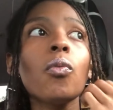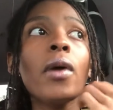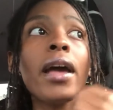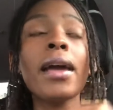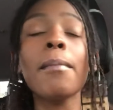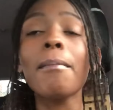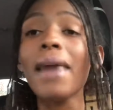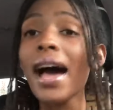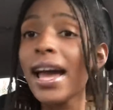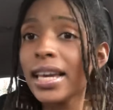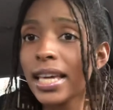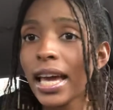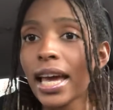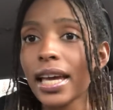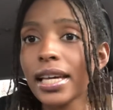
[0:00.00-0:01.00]
in my
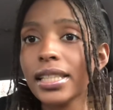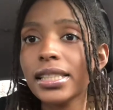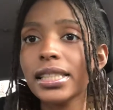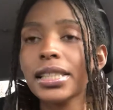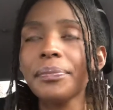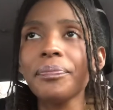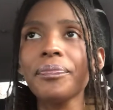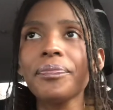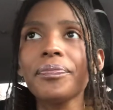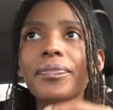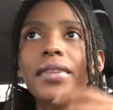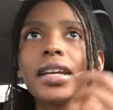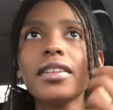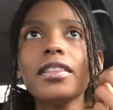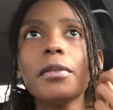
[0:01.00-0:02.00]
case,
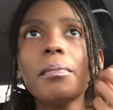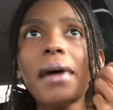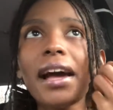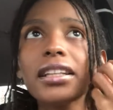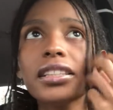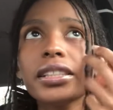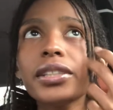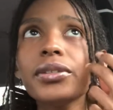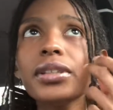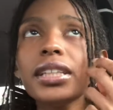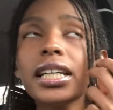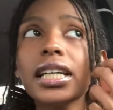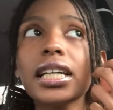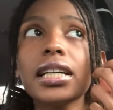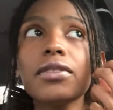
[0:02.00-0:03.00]
the
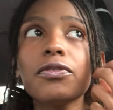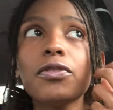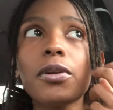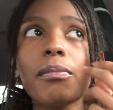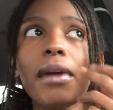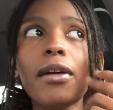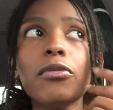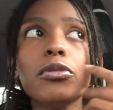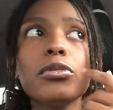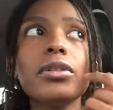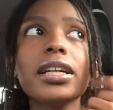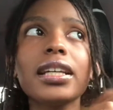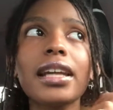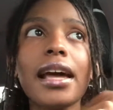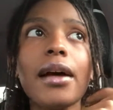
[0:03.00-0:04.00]
bacteria from my root
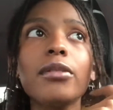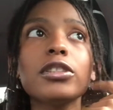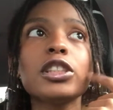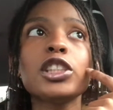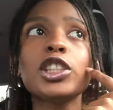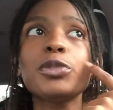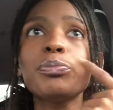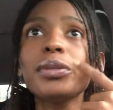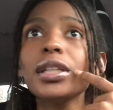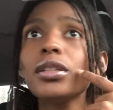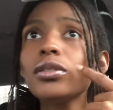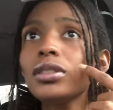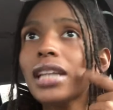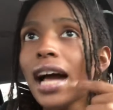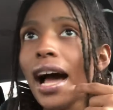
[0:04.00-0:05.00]
canal
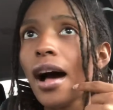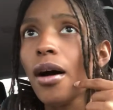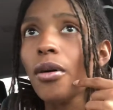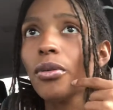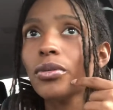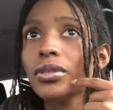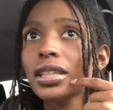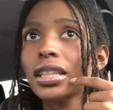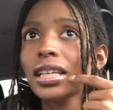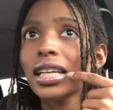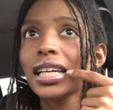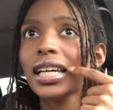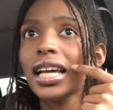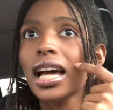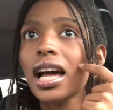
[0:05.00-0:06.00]
spilled out
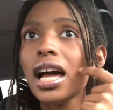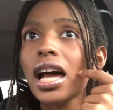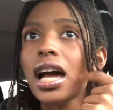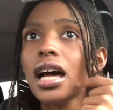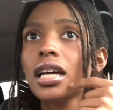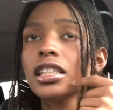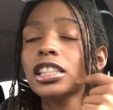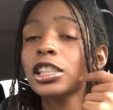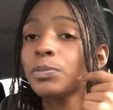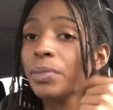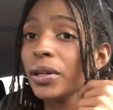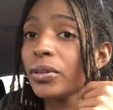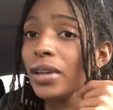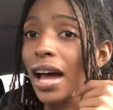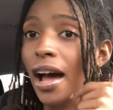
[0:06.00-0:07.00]

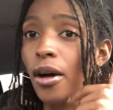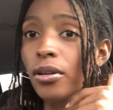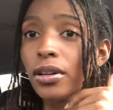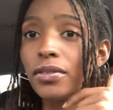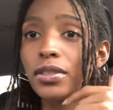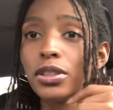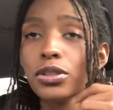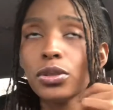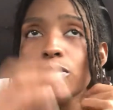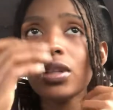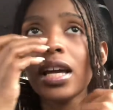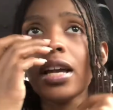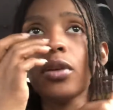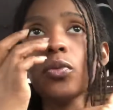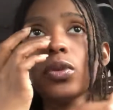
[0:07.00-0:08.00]
of the tooth
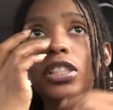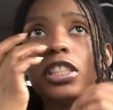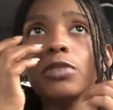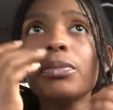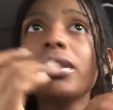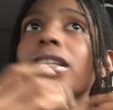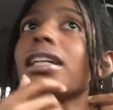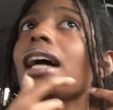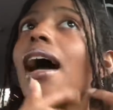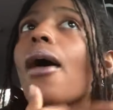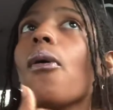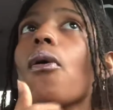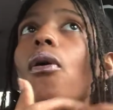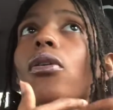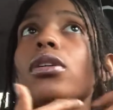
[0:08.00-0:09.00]
and was spilling
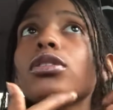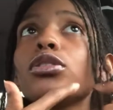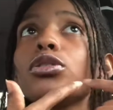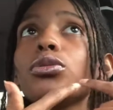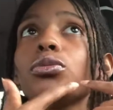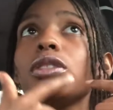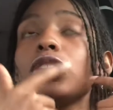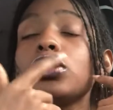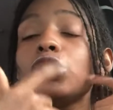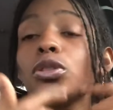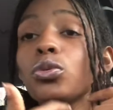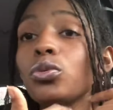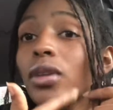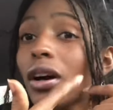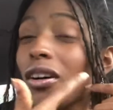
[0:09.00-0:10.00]
out onto the
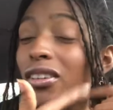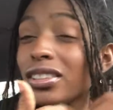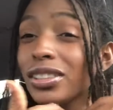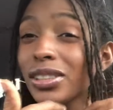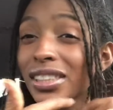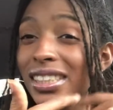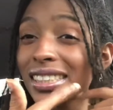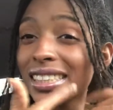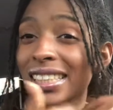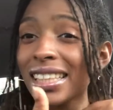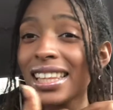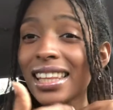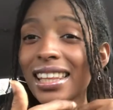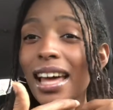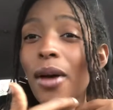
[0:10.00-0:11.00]
teeth
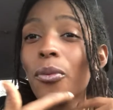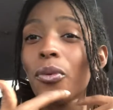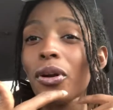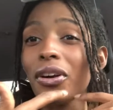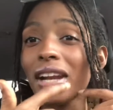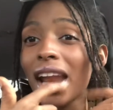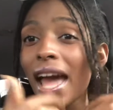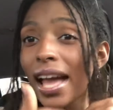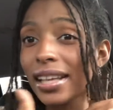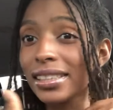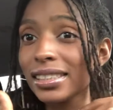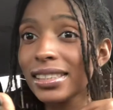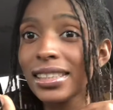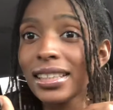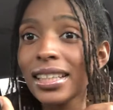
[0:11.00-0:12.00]
that were
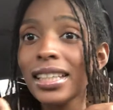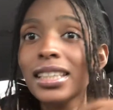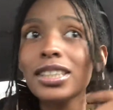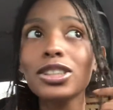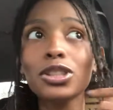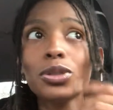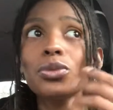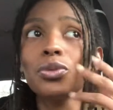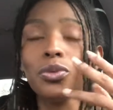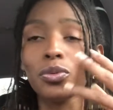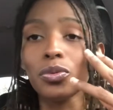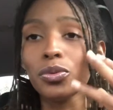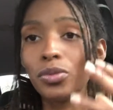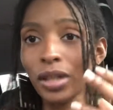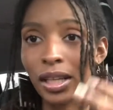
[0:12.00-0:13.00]
next to the
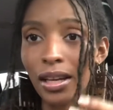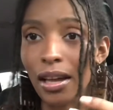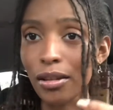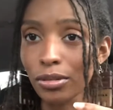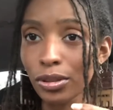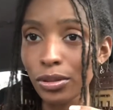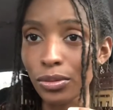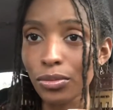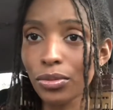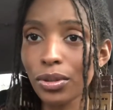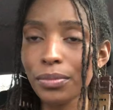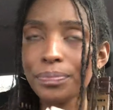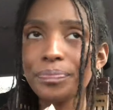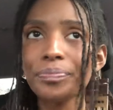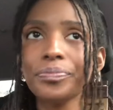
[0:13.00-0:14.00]
root canal tooth.
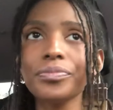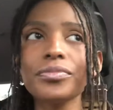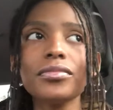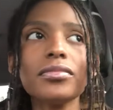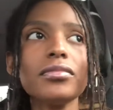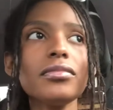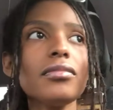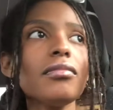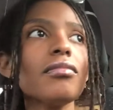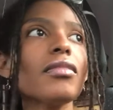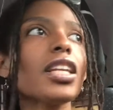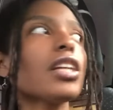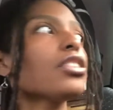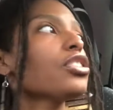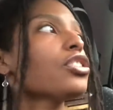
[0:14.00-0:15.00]

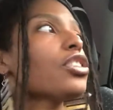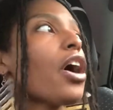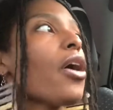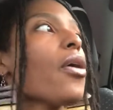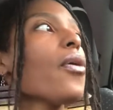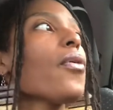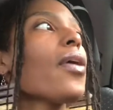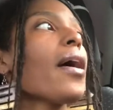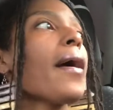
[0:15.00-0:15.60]
So